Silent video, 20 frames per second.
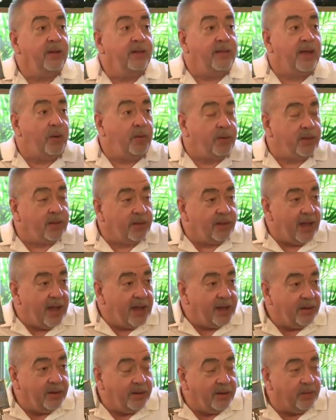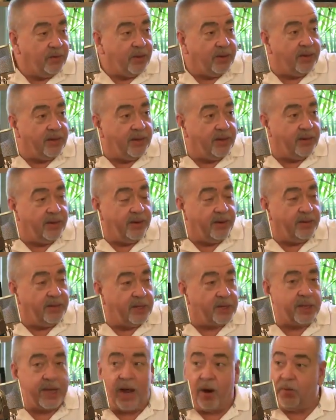that with the
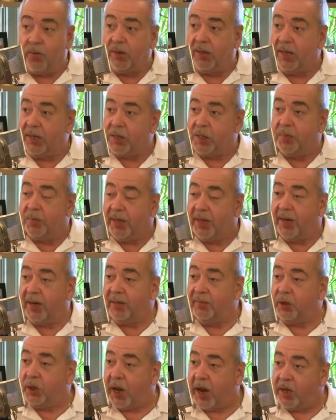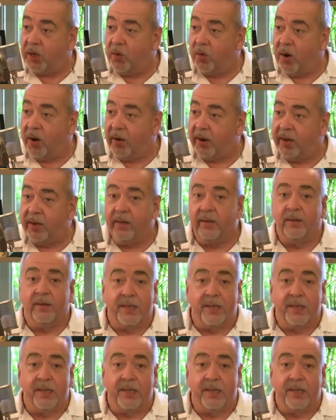discount release at the beginning of January,